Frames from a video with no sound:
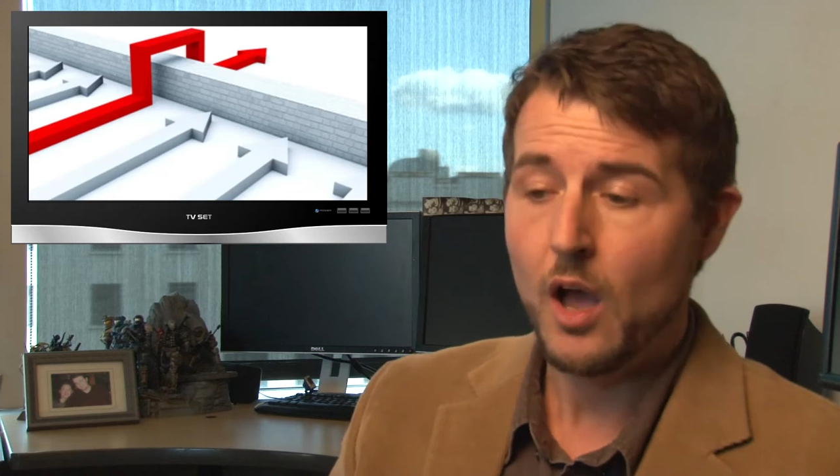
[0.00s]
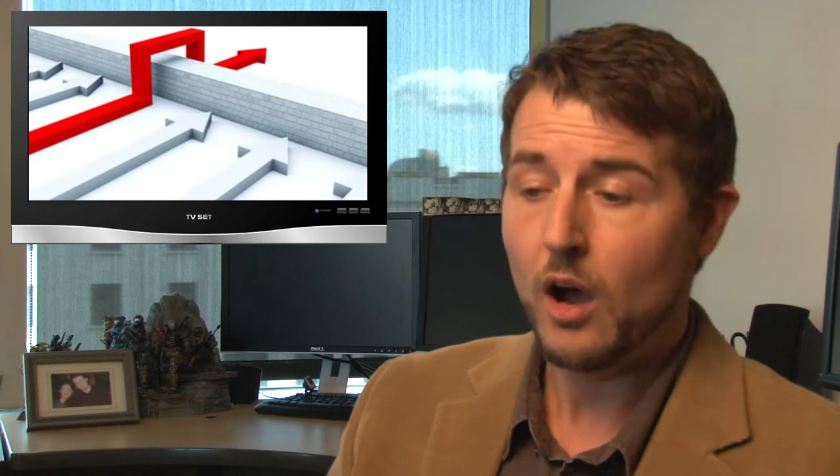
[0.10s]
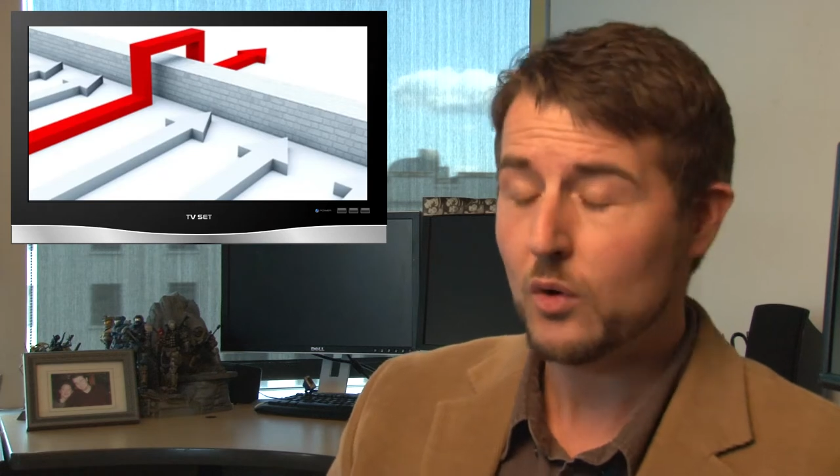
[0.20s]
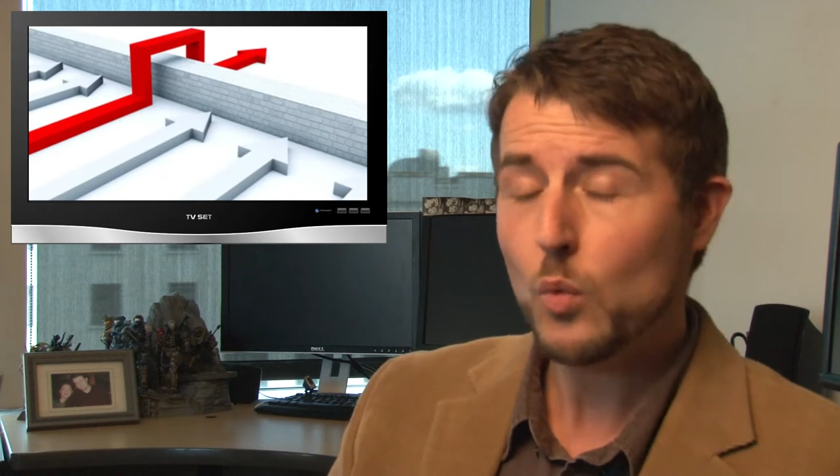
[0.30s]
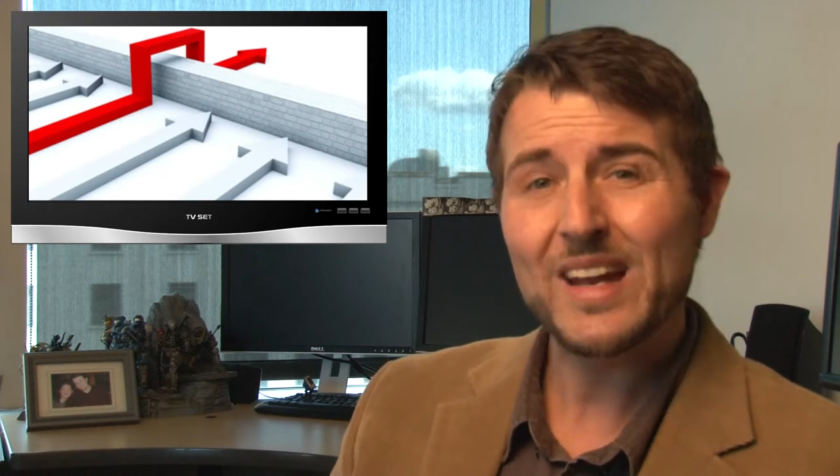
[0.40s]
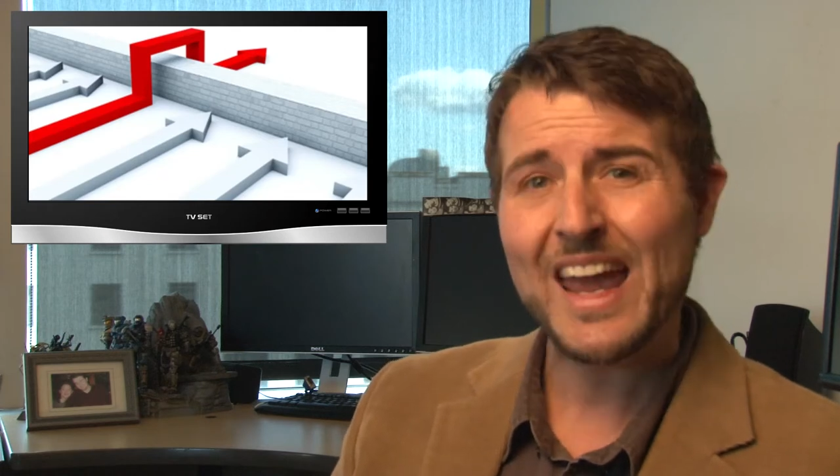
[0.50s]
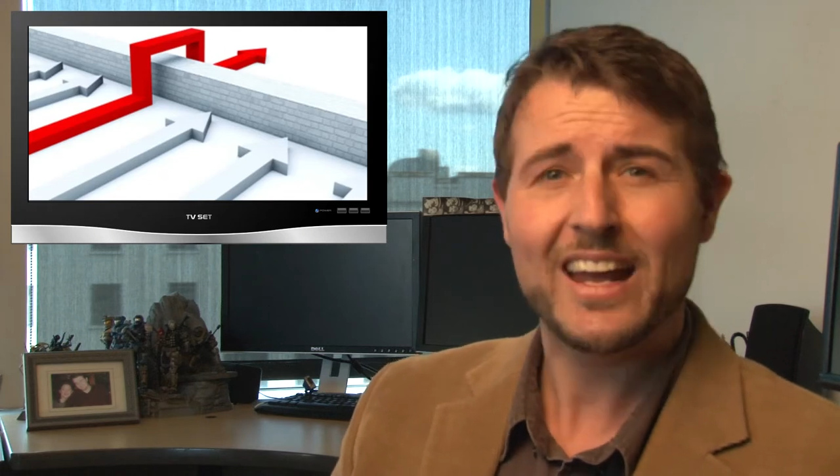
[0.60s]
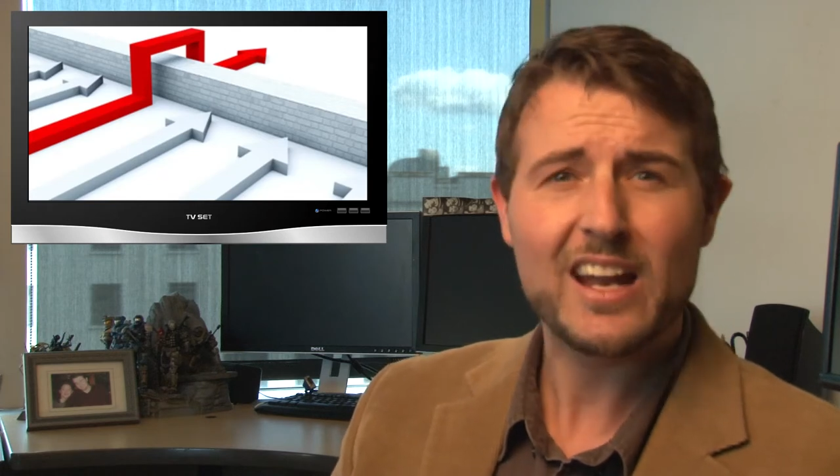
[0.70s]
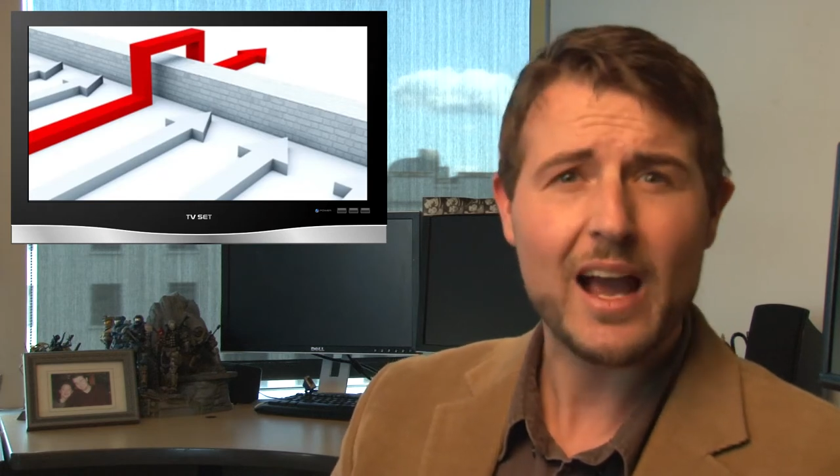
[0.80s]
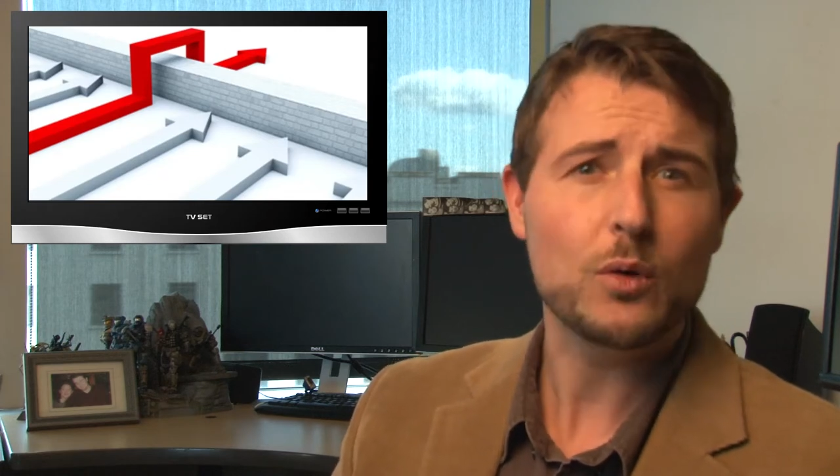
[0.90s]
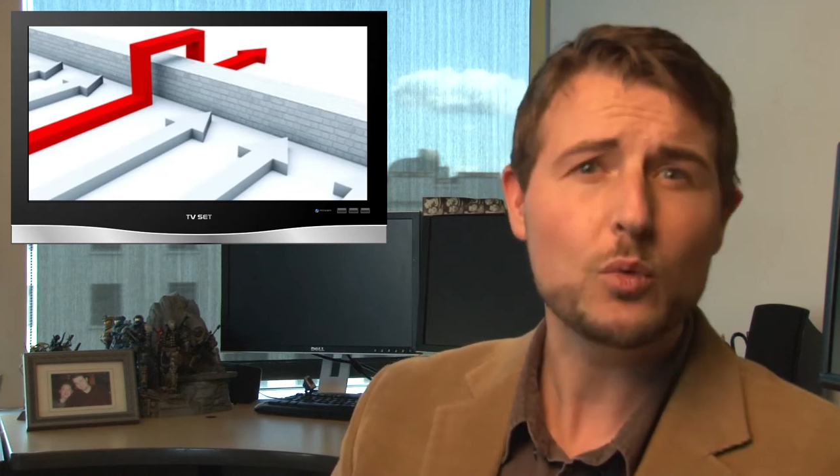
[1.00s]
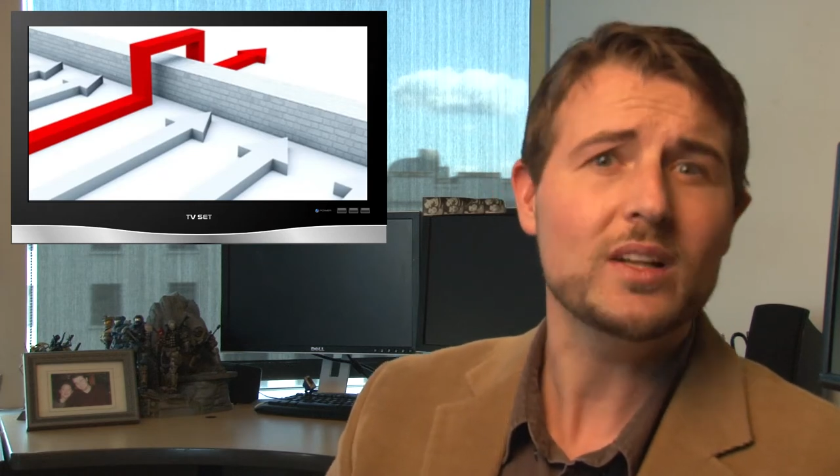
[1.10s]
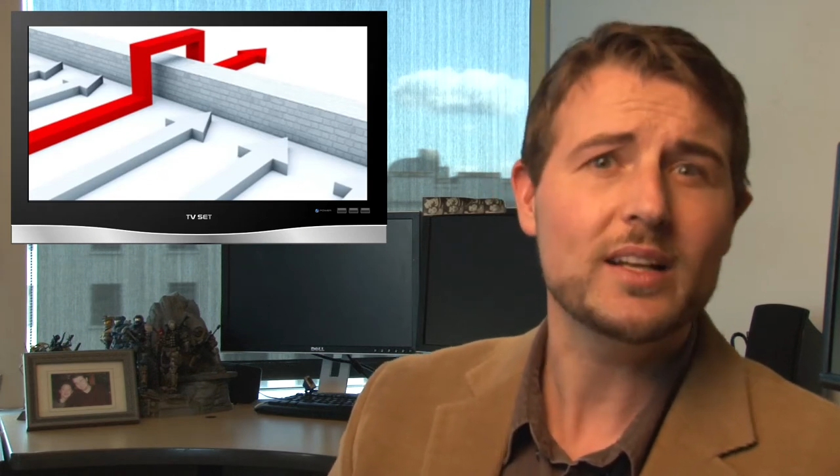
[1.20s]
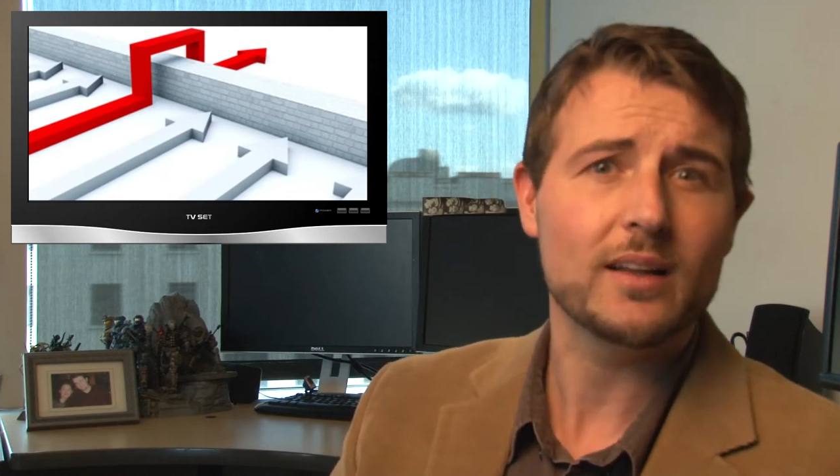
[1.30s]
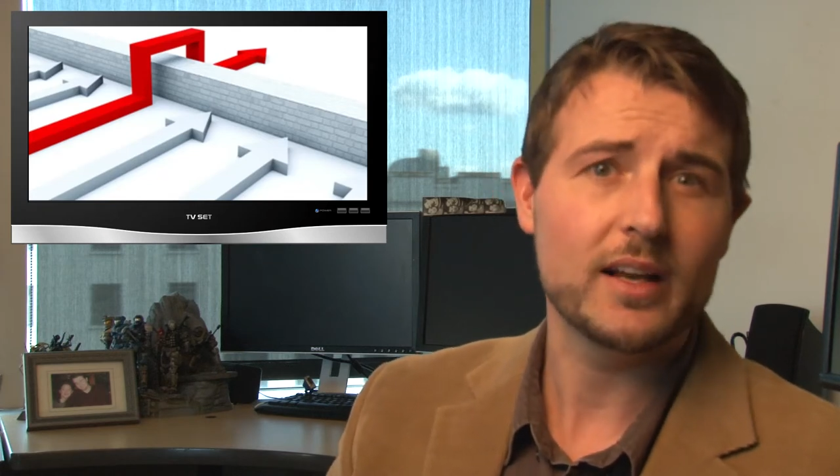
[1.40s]
On one hand, I
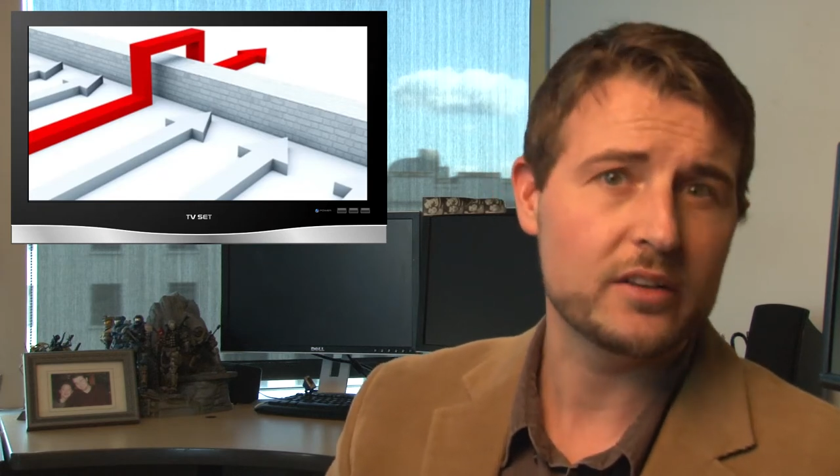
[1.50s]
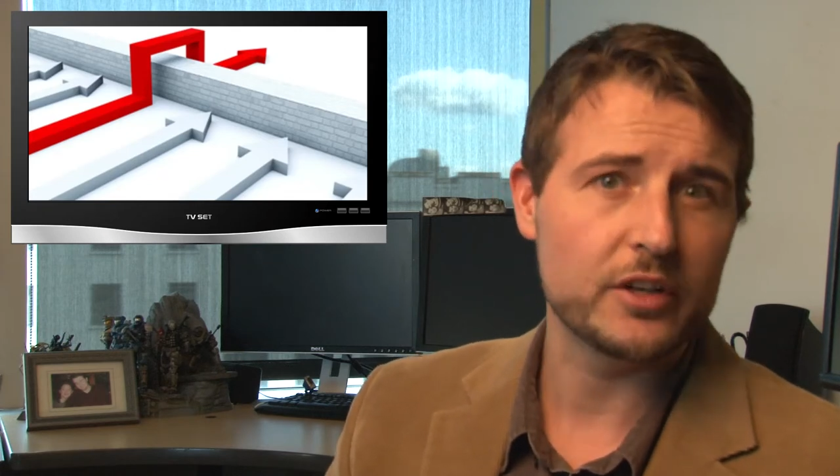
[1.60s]
really like